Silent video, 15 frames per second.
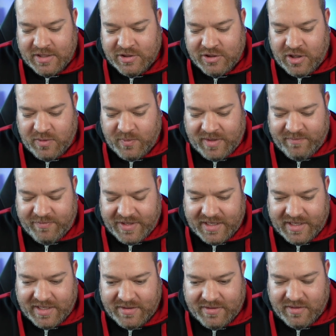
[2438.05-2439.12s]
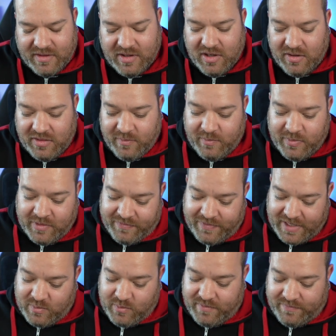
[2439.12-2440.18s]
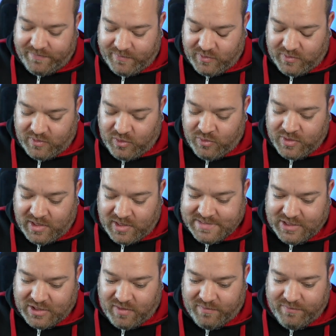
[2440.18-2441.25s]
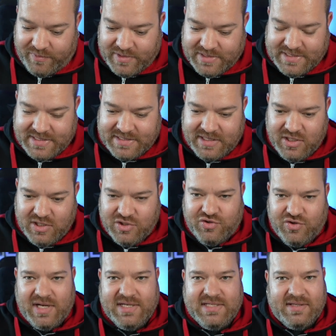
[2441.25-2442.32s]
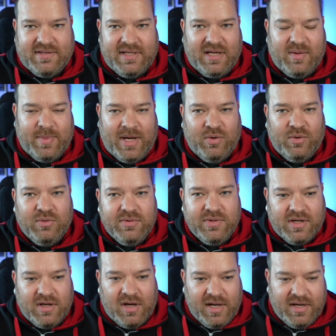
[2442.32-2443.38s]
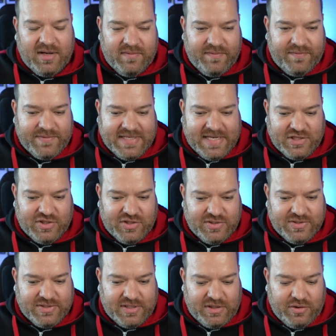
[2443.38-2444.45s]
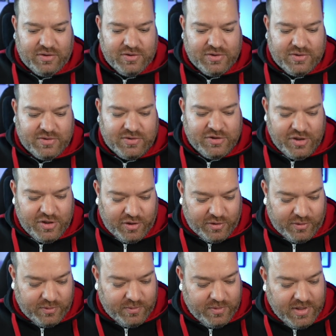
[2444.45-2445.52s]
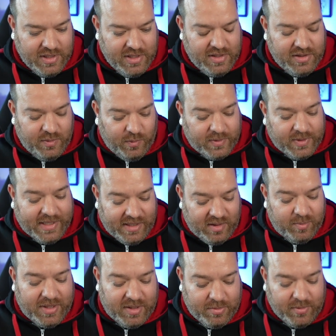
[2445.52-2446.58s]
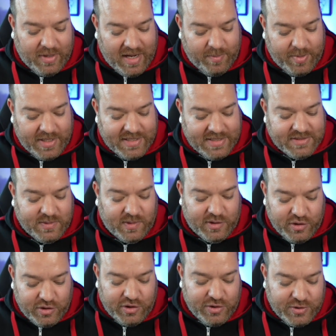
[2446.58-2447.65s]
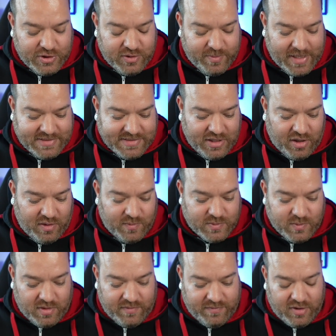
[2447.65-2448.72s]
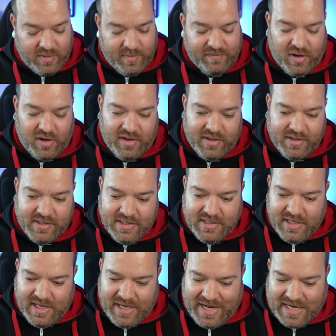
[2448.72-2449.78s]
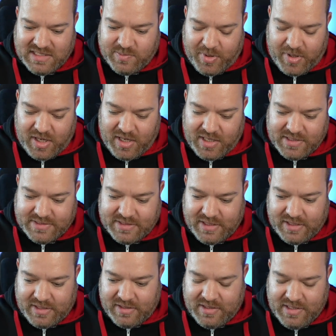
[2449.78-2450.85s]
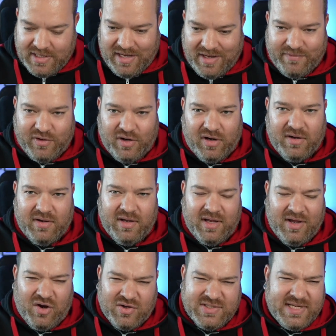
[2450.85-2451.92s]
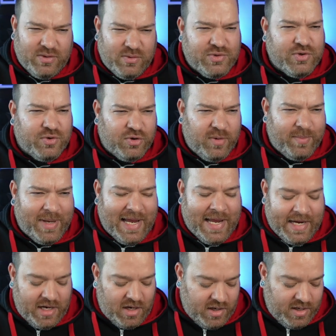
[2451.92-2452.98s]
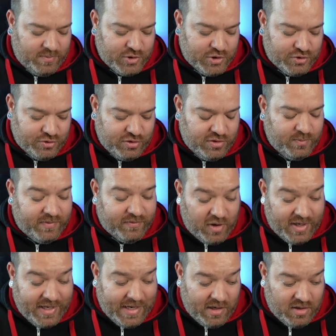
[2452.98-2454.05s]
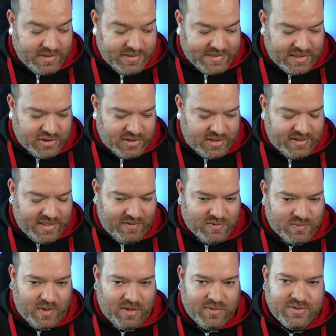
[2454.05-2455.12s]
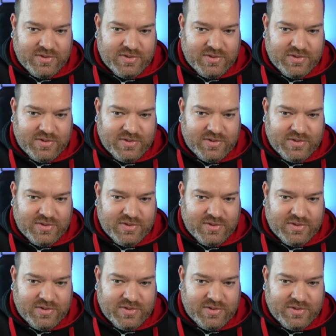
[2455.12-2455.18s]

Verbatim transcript: And you know, when I'm thinking, the thing with organising a conference is trying to think about all the kind of sessions that you could do that will keep people happy. So I knew YouTube SEO was one of them. I've got an ads person. I've got Austin will talk about AI, I'm sure, and we've got an AI session in there as well.